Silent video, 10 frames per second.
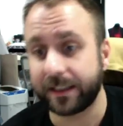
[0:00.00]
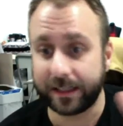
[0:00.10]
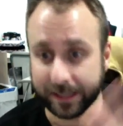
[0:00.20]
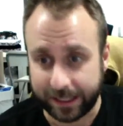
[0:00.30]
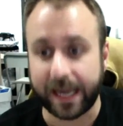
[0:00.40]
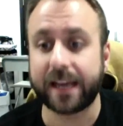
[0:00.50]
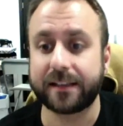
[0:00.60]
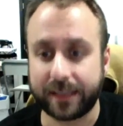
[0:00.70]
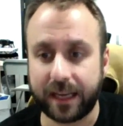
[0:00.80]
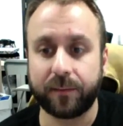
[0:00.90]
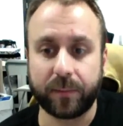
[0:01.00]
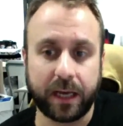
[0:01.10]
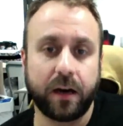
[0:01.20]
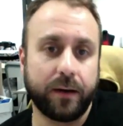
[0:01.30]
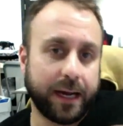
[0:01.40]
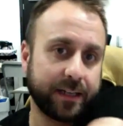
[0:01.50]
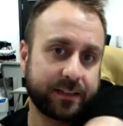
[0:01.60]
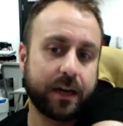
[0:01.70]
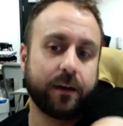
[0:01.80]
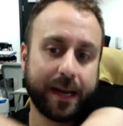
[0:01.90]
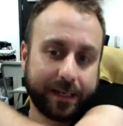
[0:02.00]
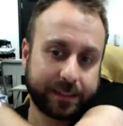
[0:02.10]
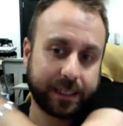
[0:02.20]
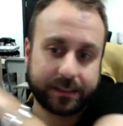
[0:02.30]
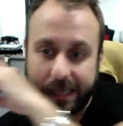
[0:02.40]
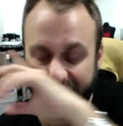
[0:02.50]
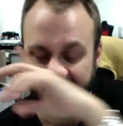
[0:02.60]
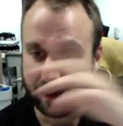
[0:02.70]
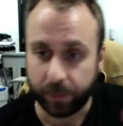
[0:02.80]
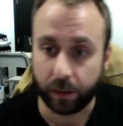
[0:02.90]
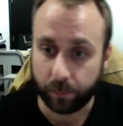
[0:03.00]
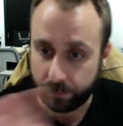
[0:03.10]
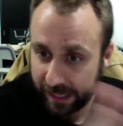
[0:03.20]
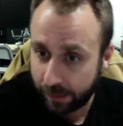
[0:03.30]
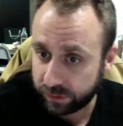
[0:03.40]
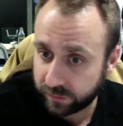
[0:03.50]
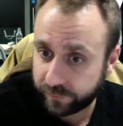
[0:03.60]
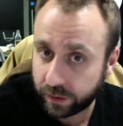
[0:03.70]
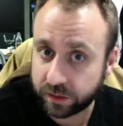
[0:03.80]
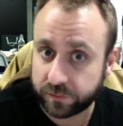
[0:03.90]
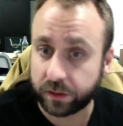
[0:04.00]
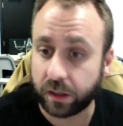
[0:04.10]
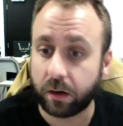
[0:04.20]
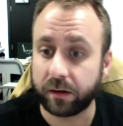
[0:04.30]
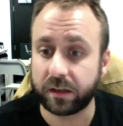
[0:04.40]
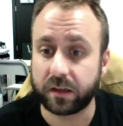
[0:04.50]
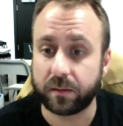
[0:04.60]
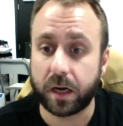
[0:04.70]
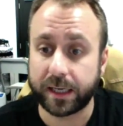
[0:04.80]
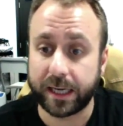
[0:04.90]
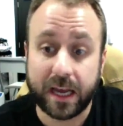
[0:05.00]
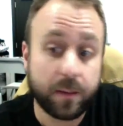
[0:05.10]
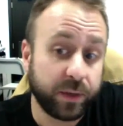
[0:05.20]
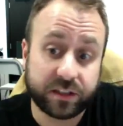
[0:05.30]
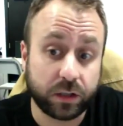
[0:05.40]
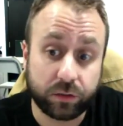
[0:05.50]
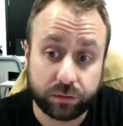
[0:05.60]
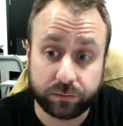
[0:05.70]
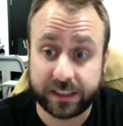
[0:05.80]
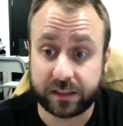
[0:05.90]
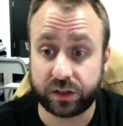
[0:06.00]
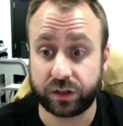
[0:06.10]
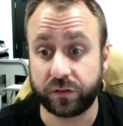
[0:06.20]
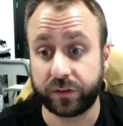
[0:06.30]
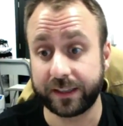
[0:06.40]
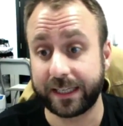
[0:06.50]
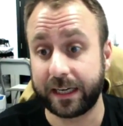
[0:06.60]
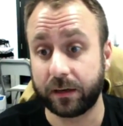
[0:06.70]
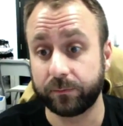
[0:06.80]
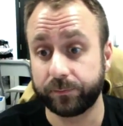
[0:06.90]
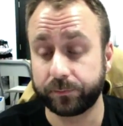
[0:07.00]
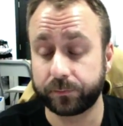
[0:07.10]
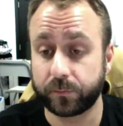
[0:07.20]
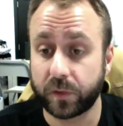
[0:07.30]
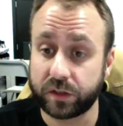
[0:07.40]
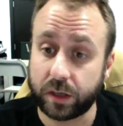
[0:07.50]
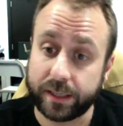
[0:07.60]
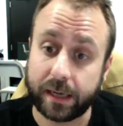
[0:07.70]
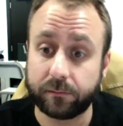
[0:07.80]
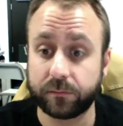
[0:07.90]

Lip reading: and then S, M, L, XL, XXL. But that was to focus for the lower end of the market. But it's only through research do you find that out. So yeah.